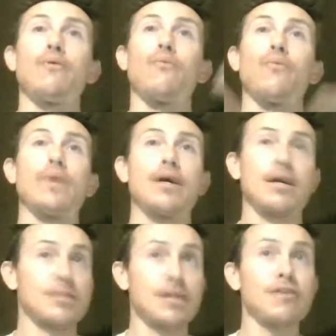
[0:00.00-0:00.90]
We kind
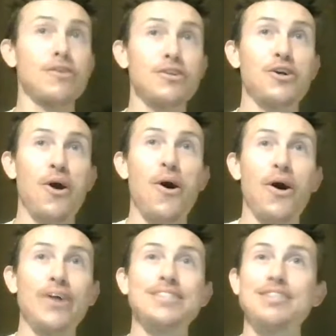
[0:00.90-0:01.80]
of sell ugly
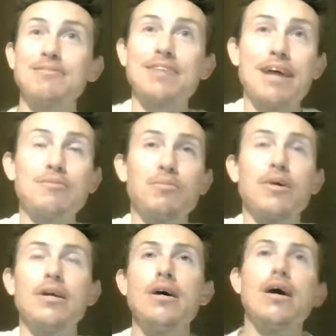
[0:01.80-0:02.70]
cars sometimes,
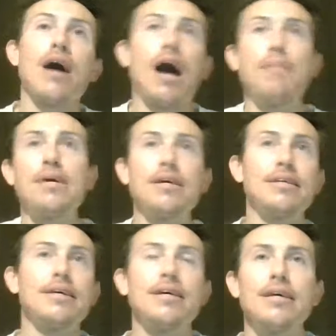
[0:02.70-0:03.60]
but I mean,
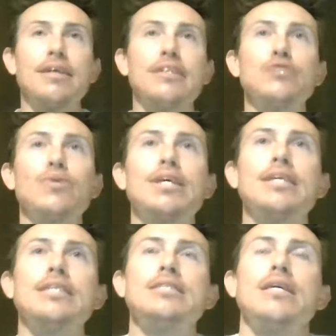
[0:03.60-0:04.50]
it is what it
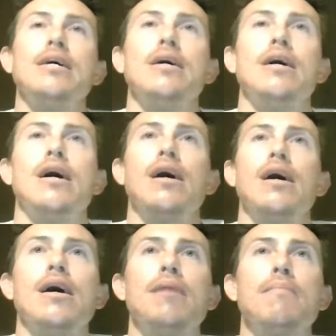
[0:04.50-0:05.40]
is.
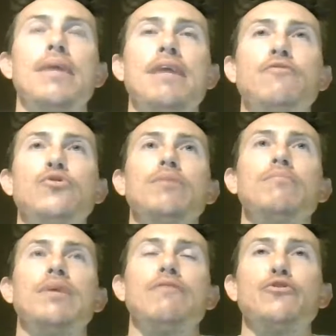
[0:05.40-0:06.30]
If you
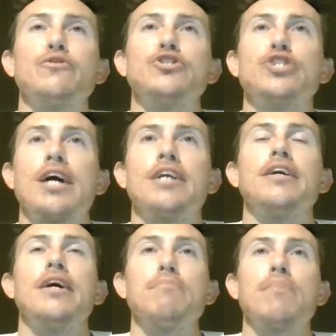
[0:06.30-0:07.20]
can shine it
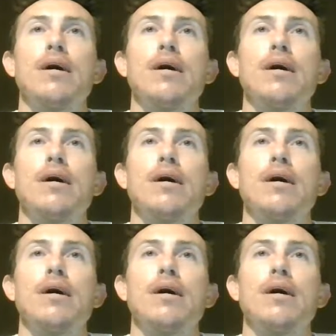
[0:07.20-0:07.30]
up,